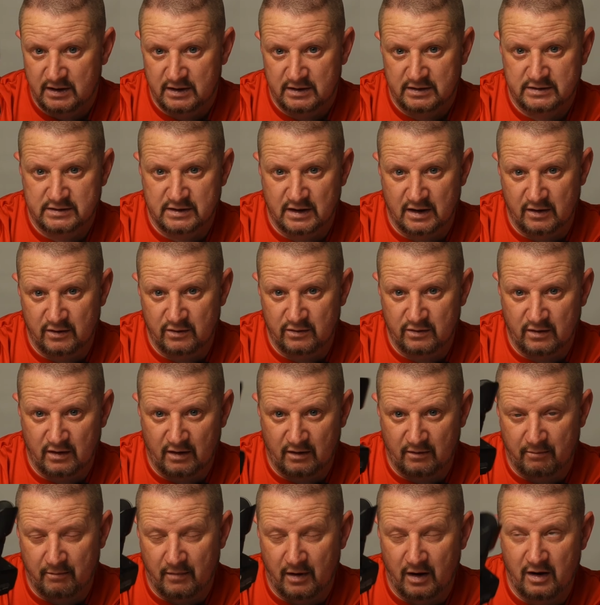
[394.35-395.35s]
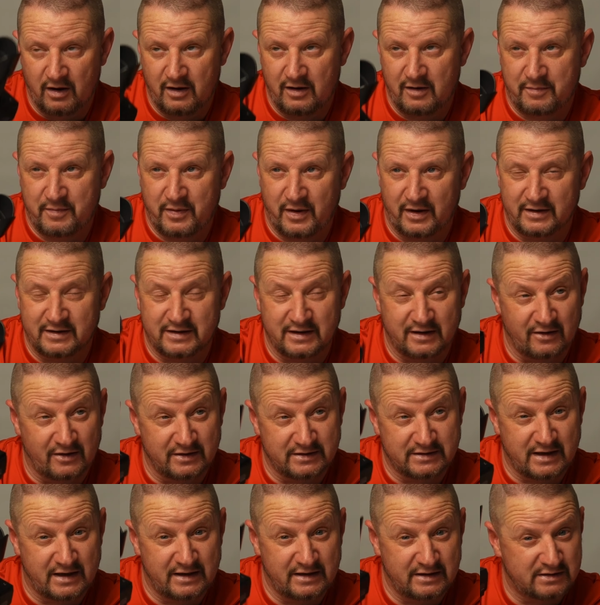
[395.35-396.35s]
So of my opinion, did I
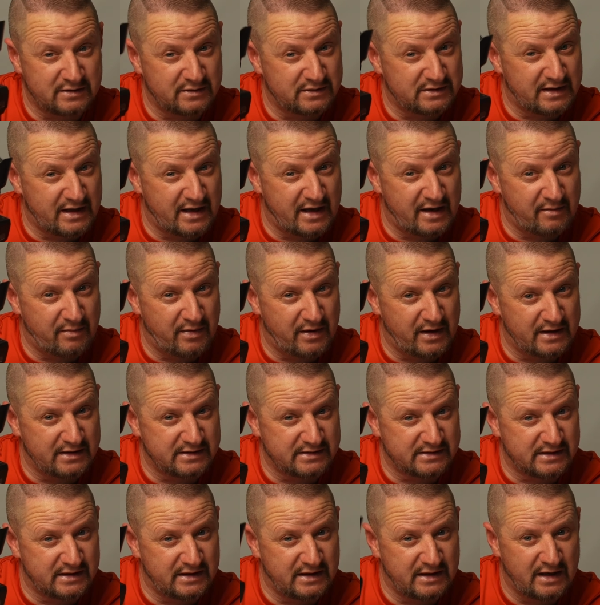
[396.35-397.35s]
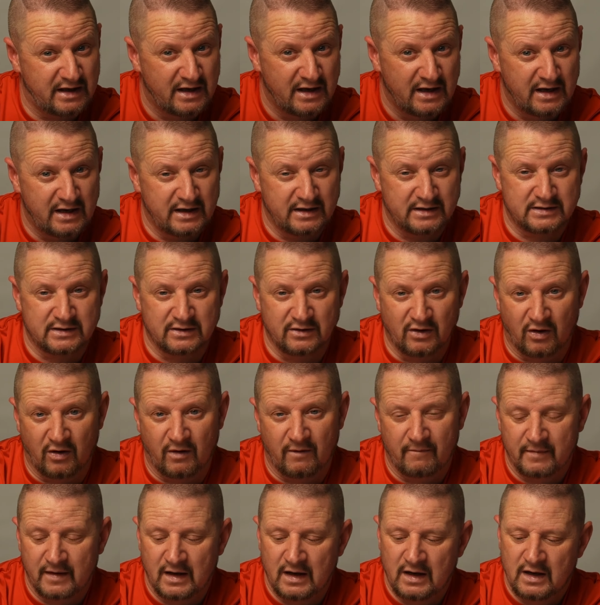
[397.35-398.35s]
say this was an APS-C? It's
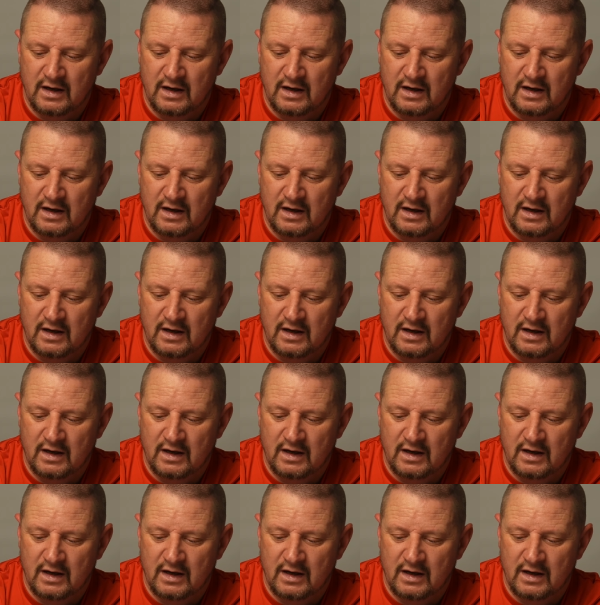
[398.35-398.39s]
not.